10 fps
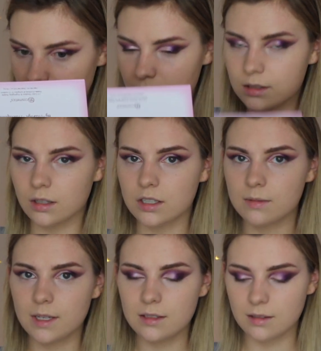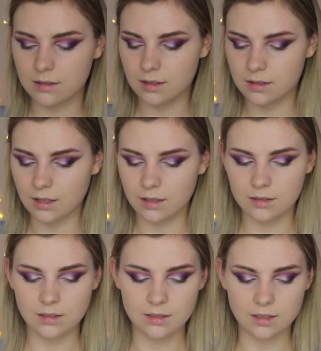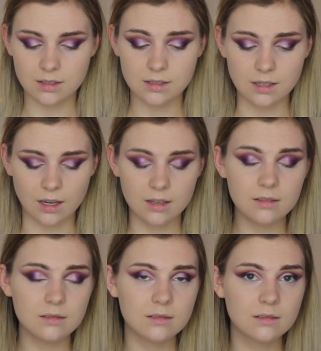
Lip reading: Which concerns me since it says it's a stain.